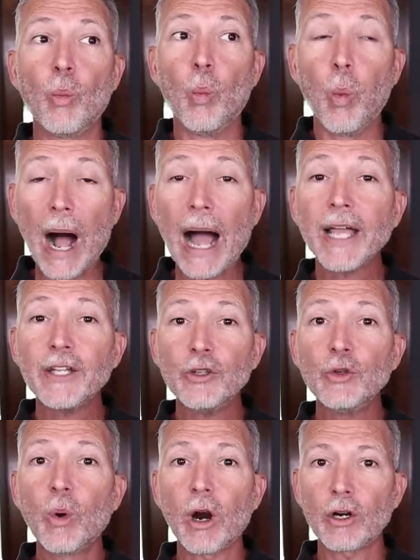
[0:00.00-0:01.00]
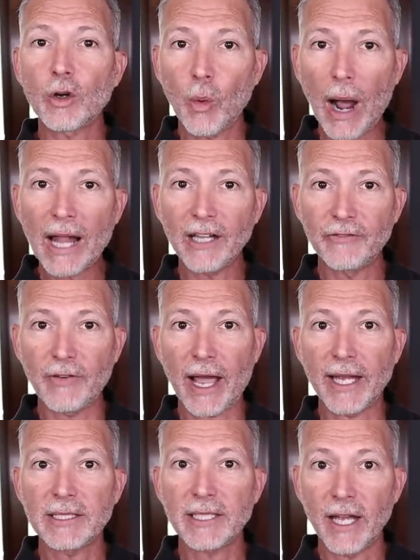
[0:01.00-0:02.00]
why you are
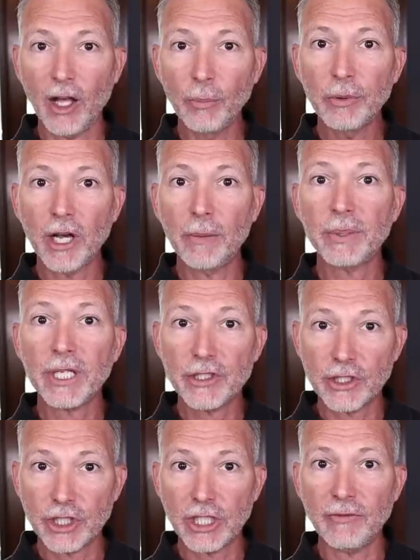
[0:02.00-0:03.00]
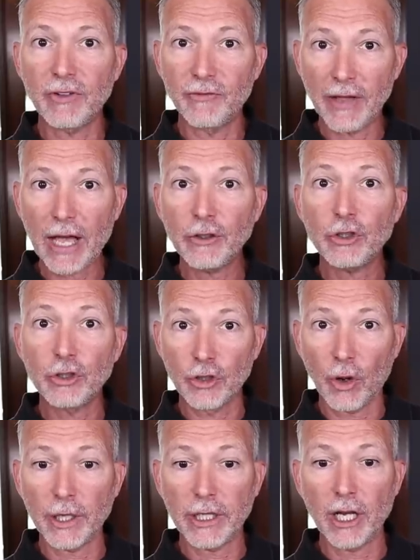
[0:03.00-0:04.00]
qualified to help companies achieve the value you're
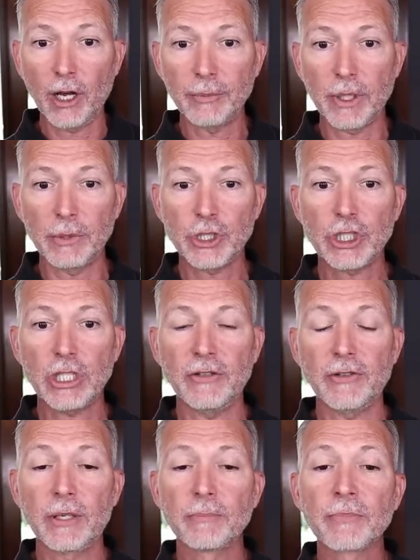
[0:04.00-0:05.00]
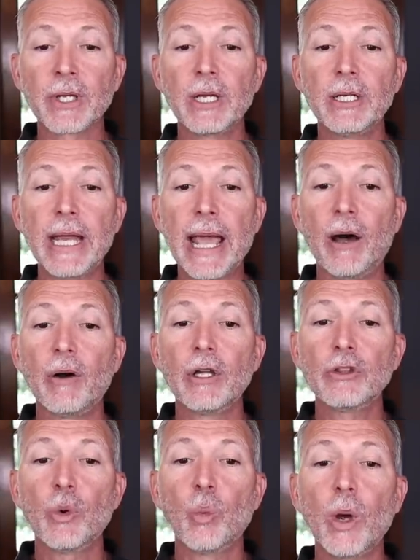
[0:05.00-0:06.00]
going to help them achieve. Now,
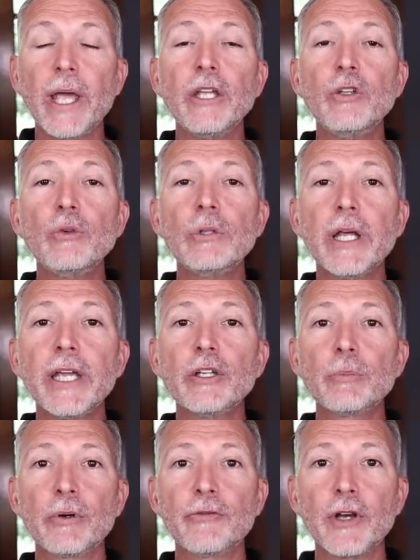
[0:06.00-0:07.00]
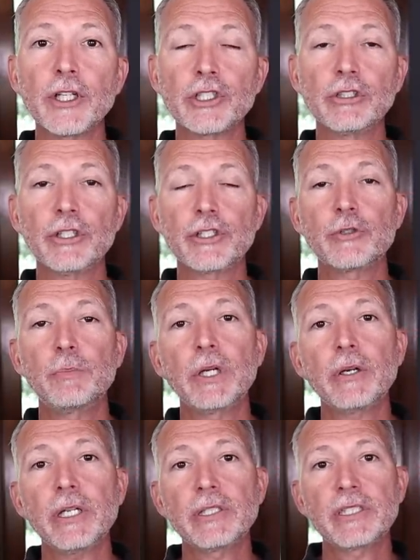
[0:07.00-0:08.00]
the way you lay your professional
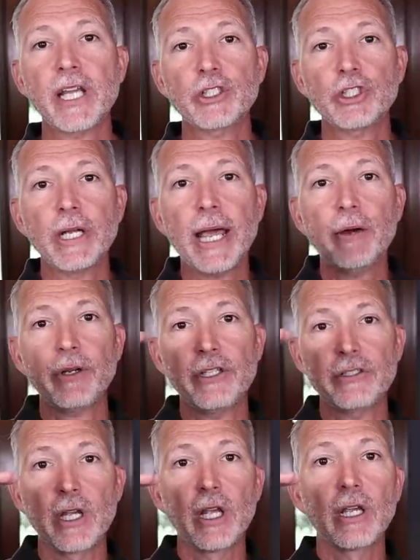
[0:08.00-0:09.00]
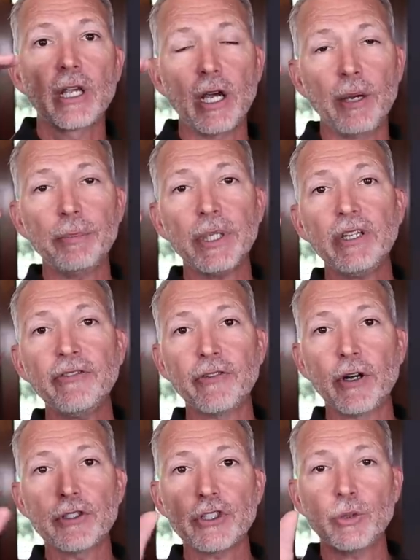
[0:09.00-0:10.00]
experience section out is company
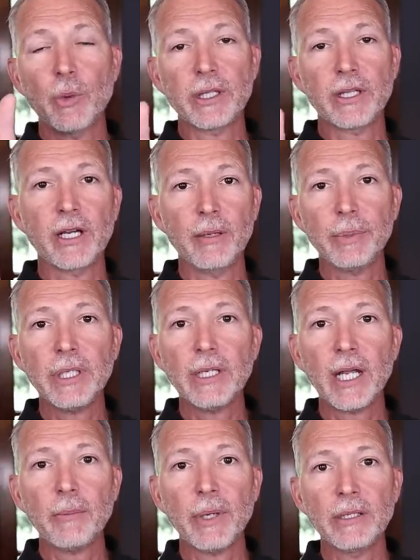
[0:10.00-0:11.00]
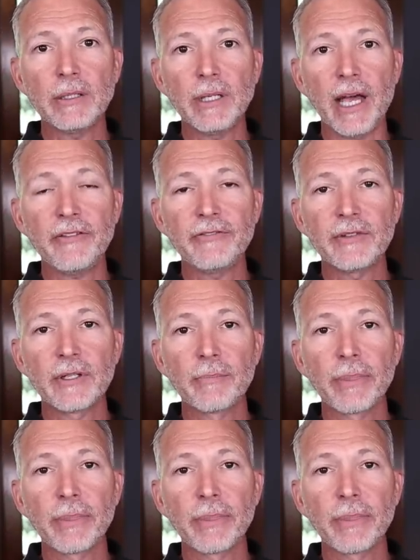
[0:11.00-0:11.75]
first. You want the company name on the left.